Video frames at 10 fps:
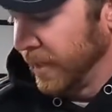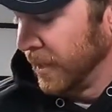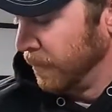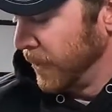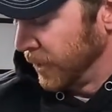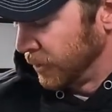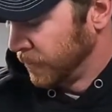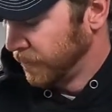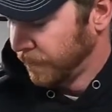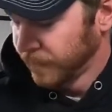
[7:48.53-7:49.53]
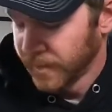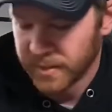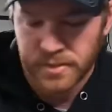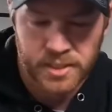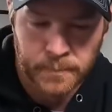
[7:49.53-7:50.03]
it in the middle
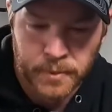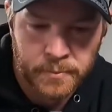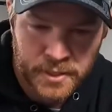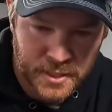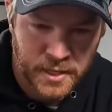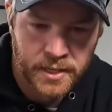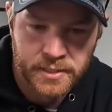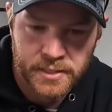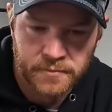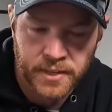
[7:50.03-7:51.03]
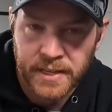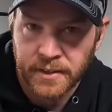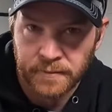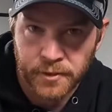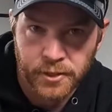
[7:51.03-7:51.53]
simply because
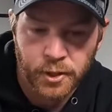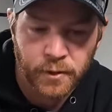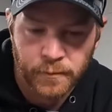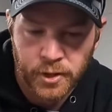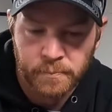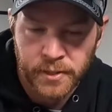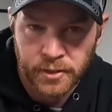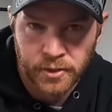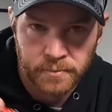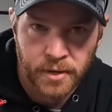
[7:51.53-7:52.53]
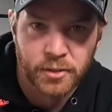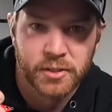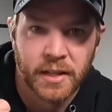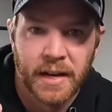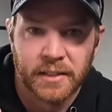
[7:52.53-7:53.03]
if they're going for the middle, they're
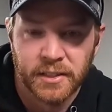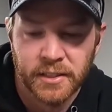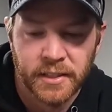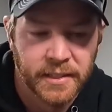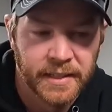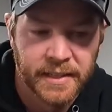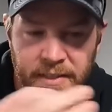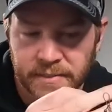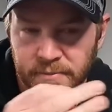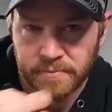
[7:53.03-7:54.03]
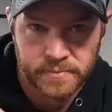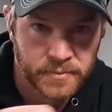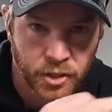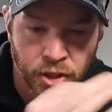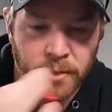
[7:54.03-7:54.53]
most likely going to get
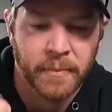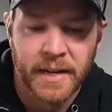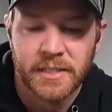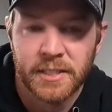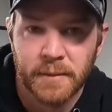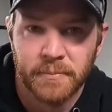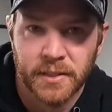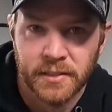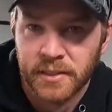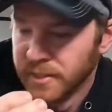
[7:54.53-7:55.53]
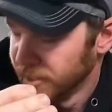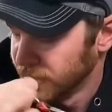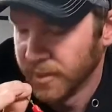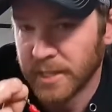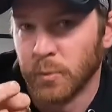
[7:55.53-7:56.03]
hooked by something.
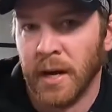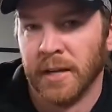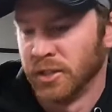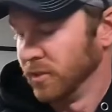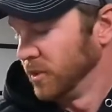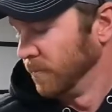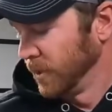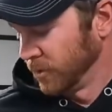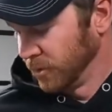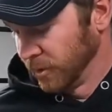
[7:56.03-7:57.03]
So that's why I choose the middle